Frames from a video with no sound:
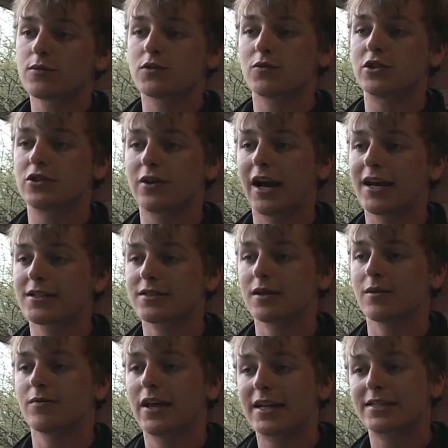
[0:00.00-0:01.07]
what you ask,
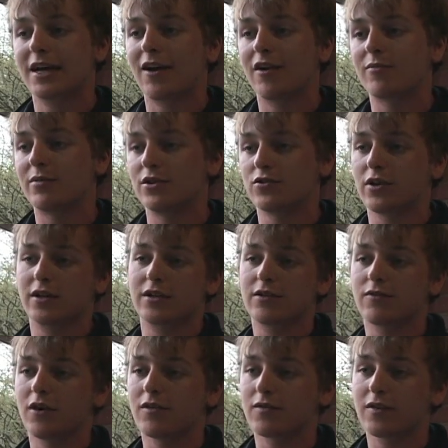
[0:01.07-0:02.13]
that's how I've been directly
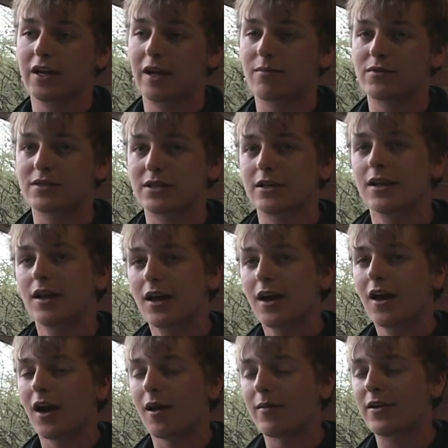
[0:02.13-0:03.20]
involved in campus, and
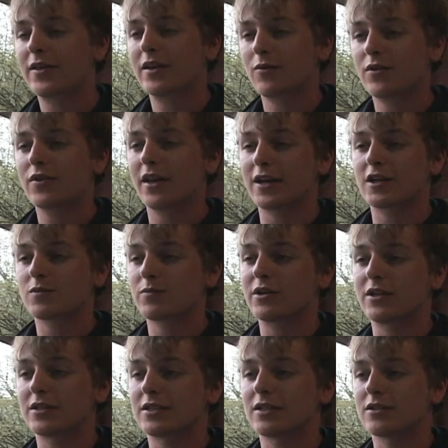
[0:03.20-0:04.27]
I think with that
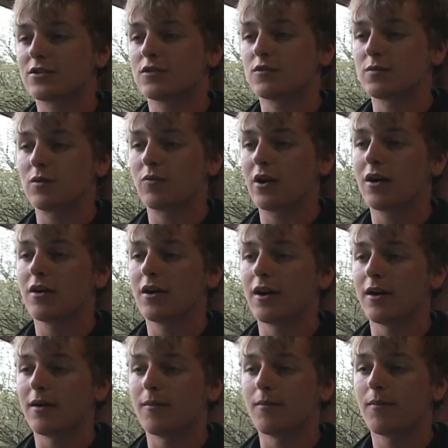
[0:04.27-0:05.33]
experience, it serves me
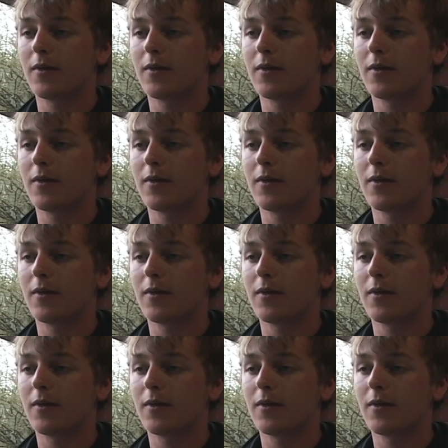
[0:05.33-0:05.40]
well